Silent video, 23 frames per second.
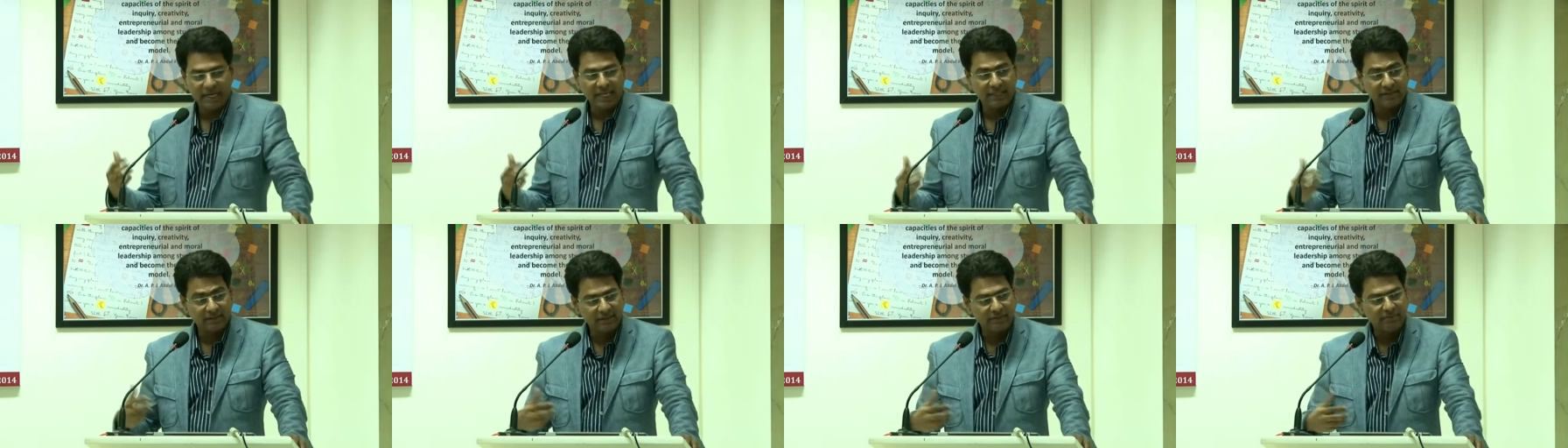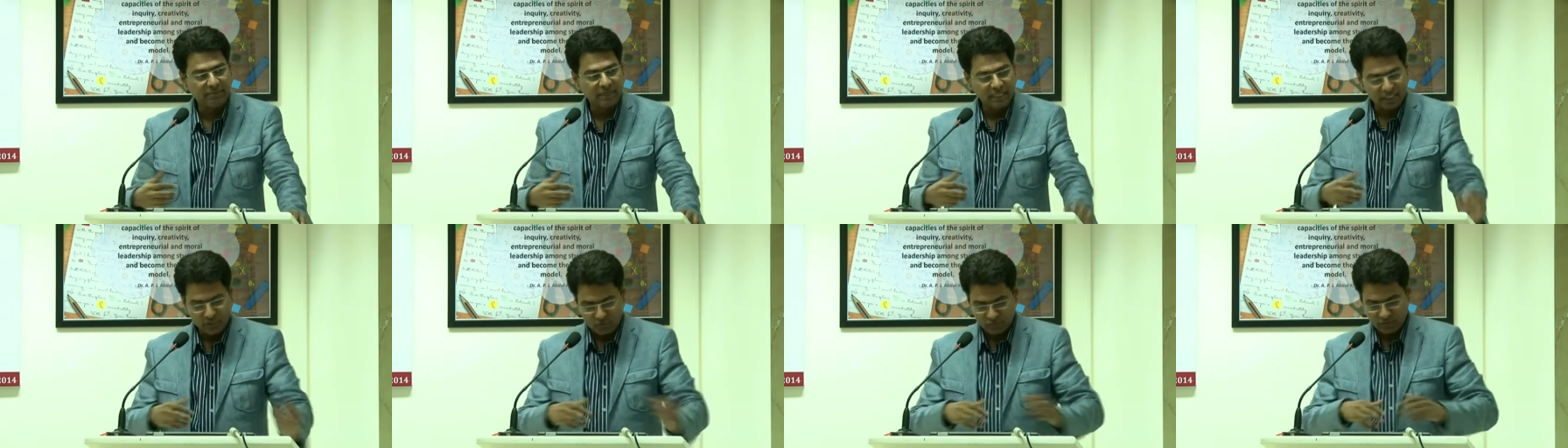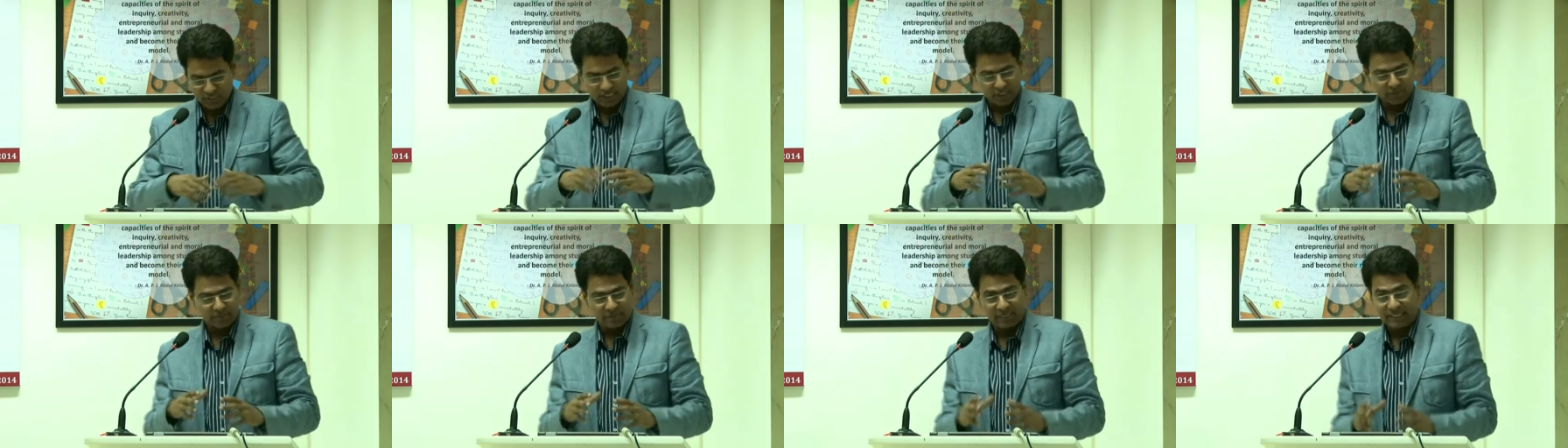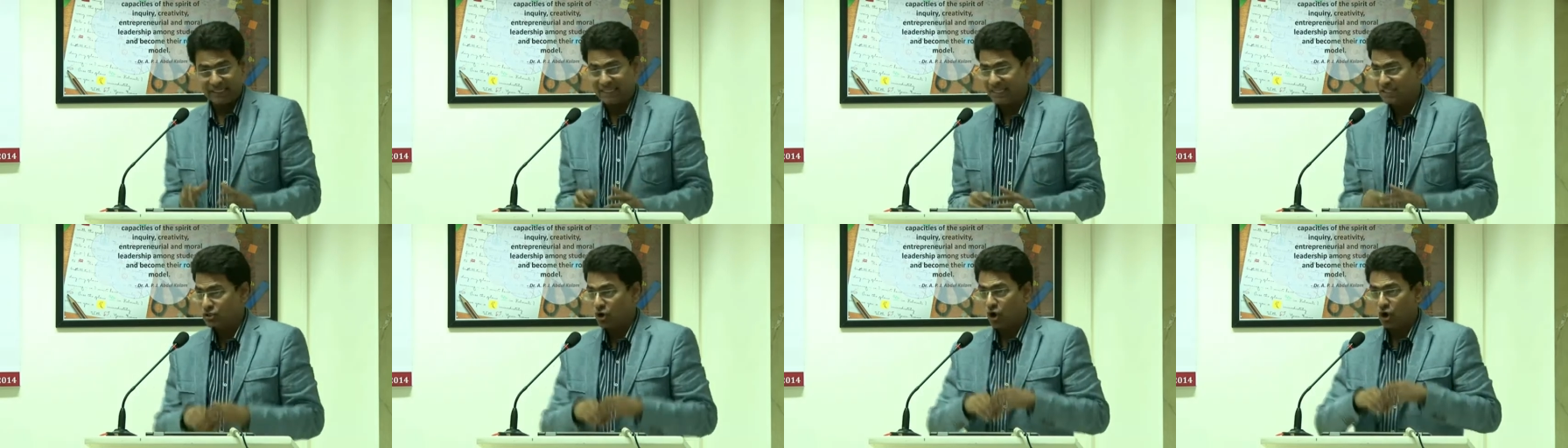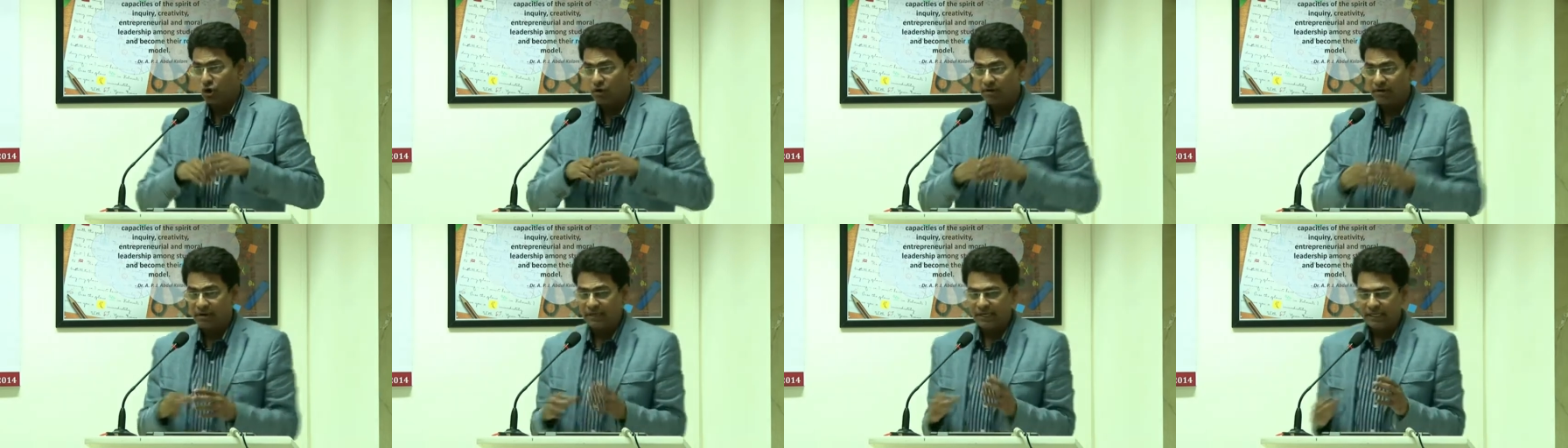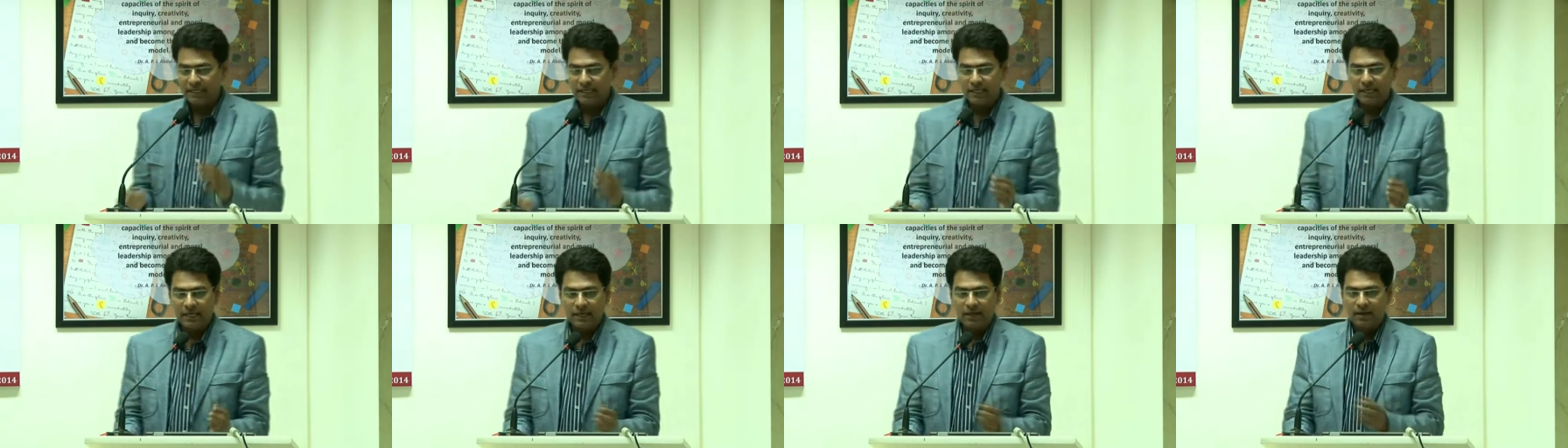and it believes in expi. It has
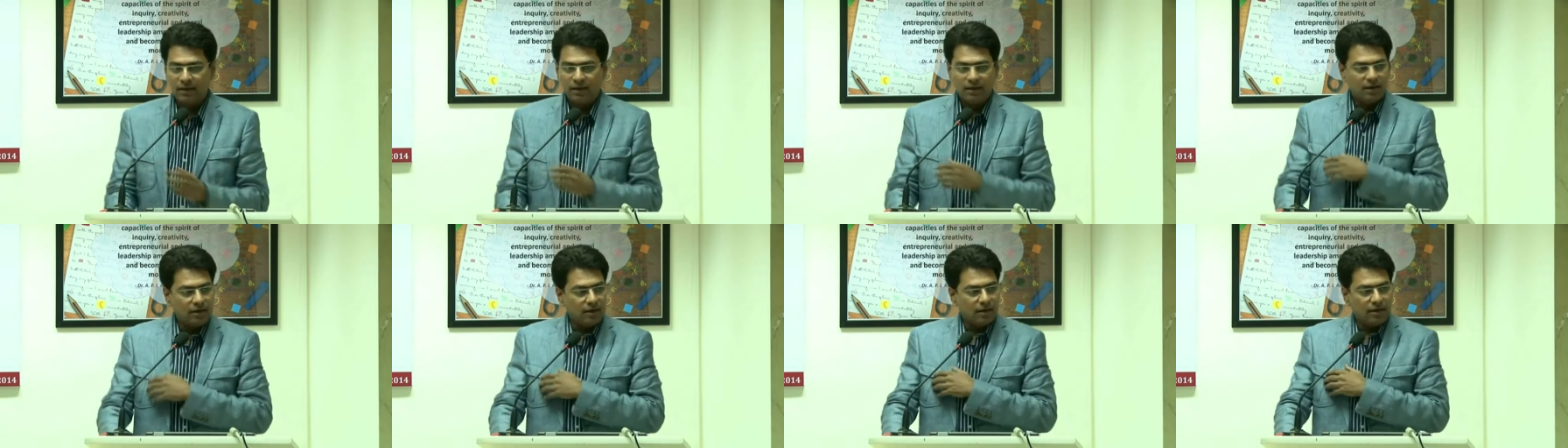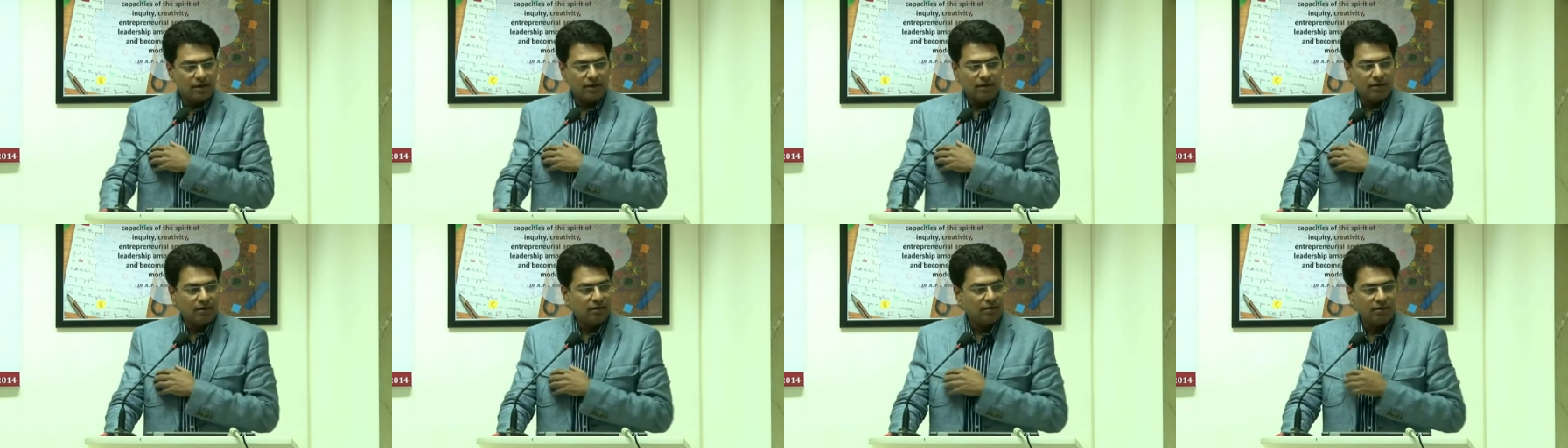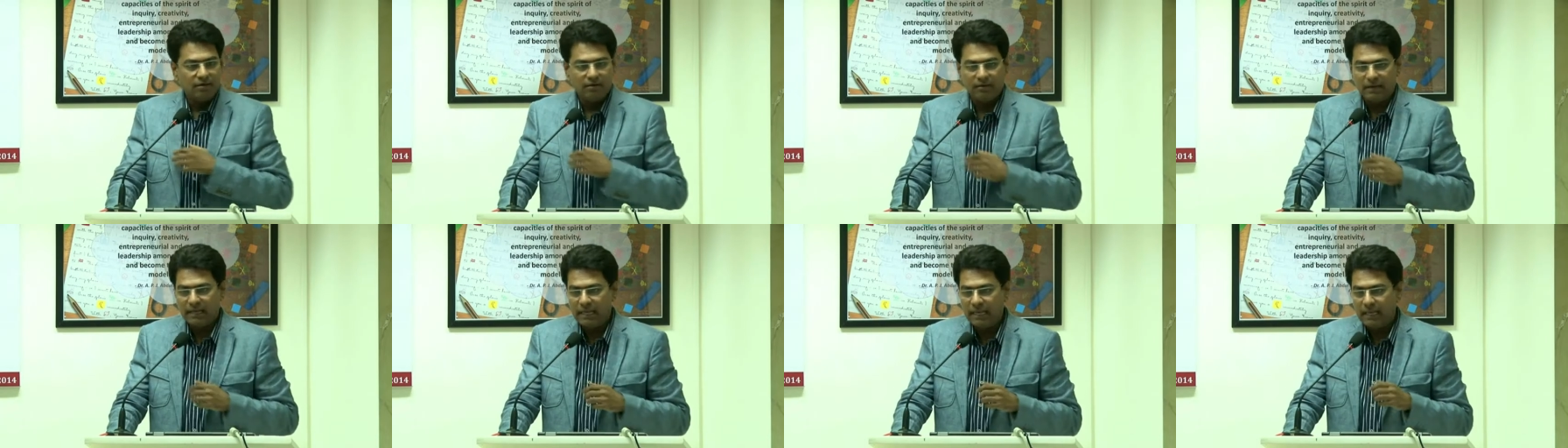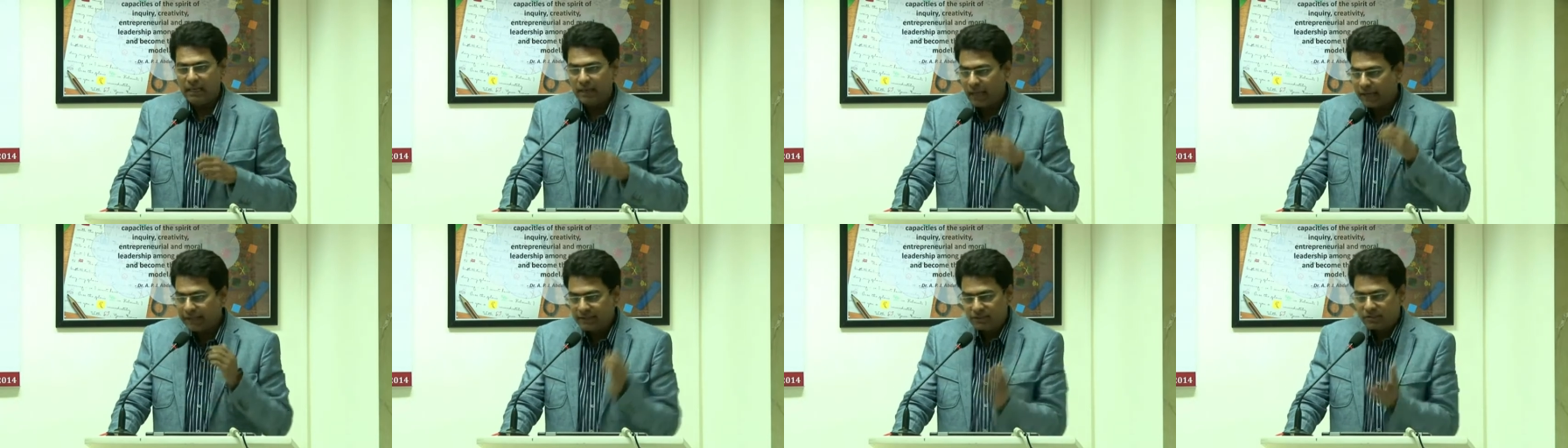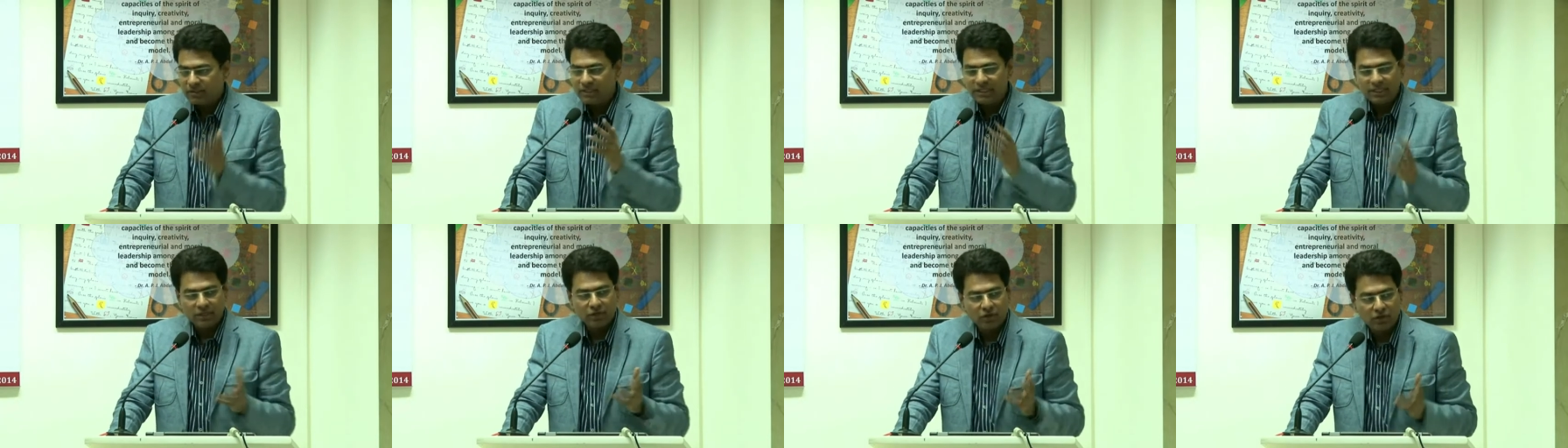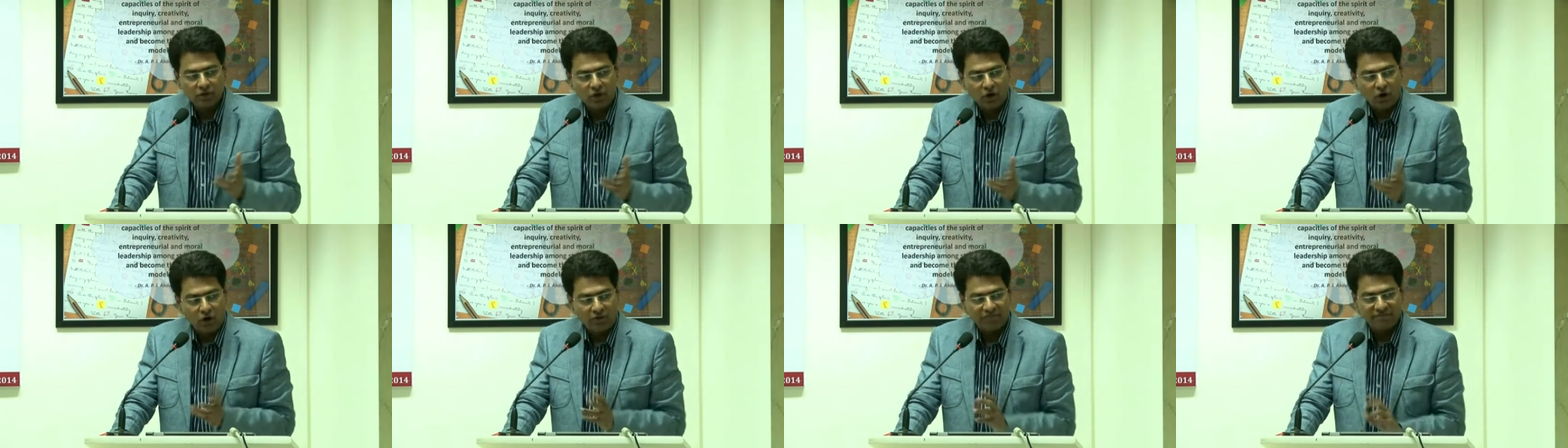already uh, lightening
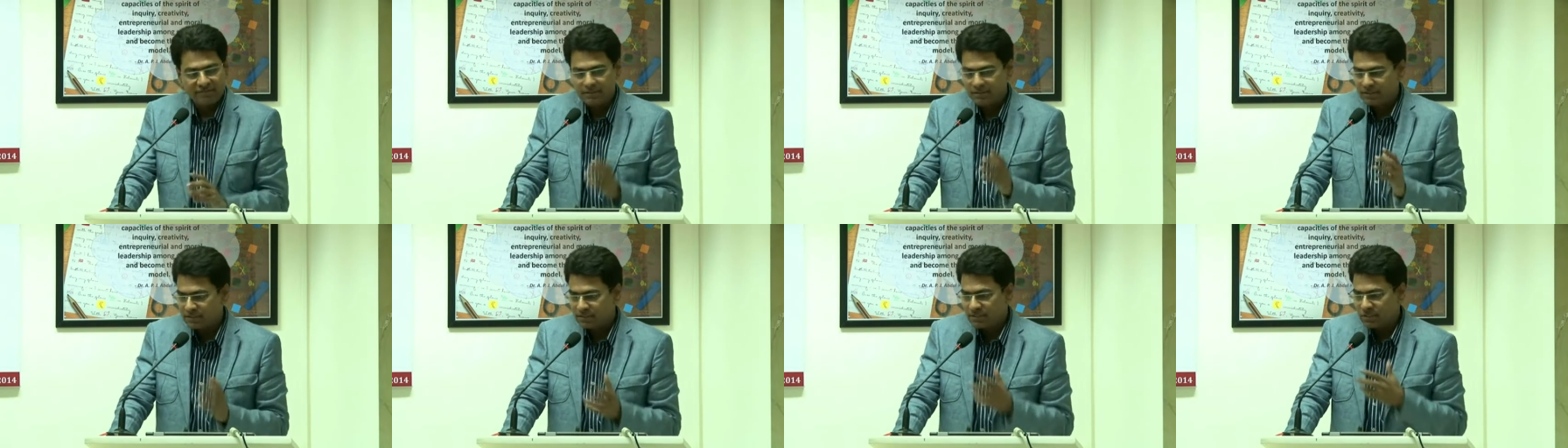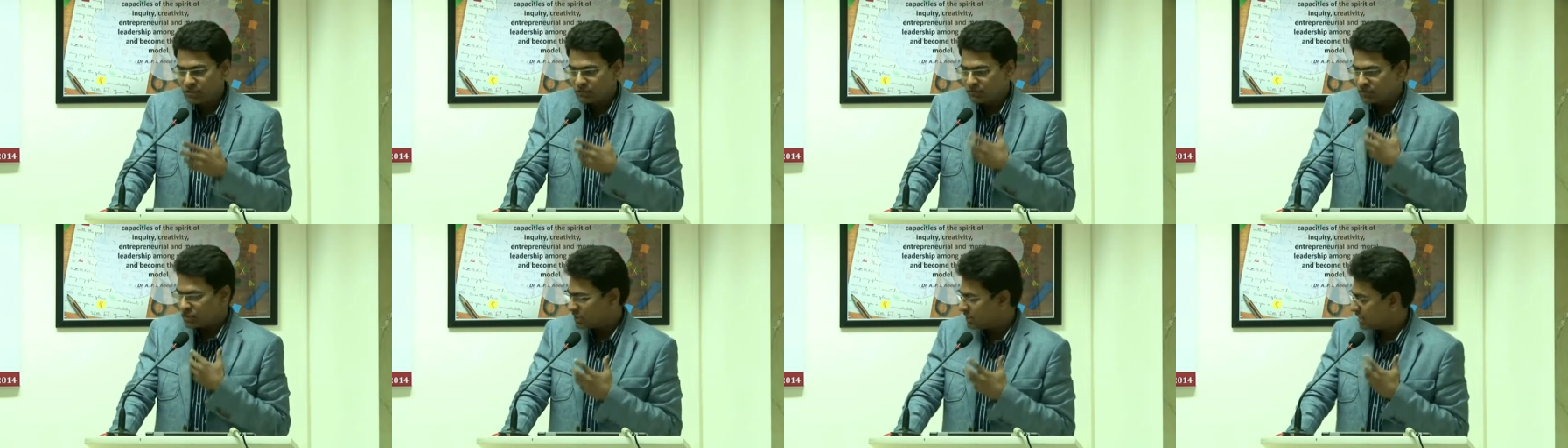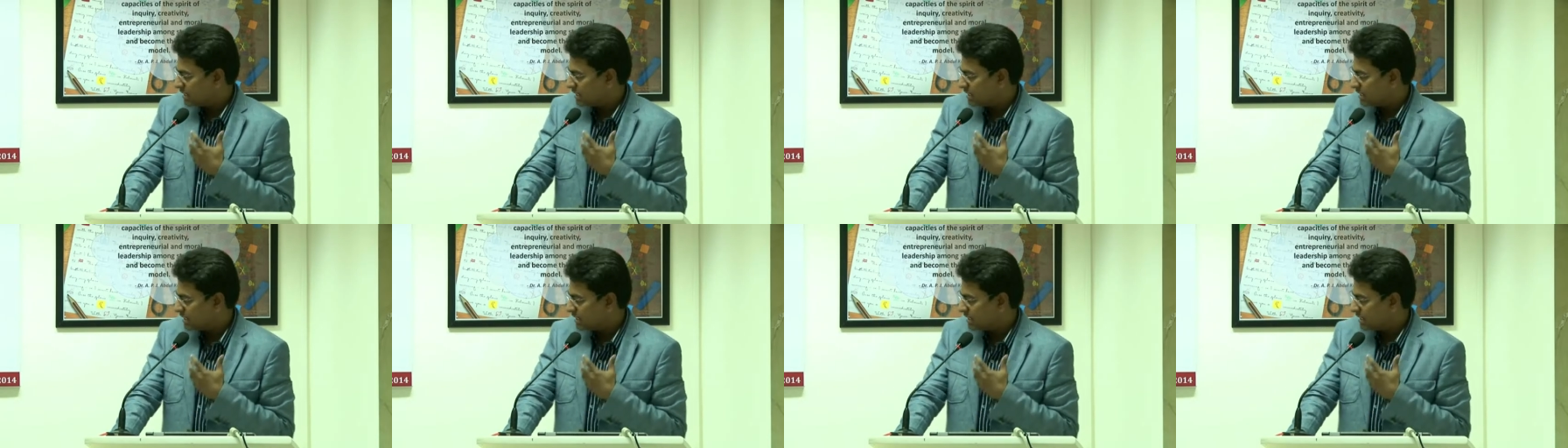offenses which it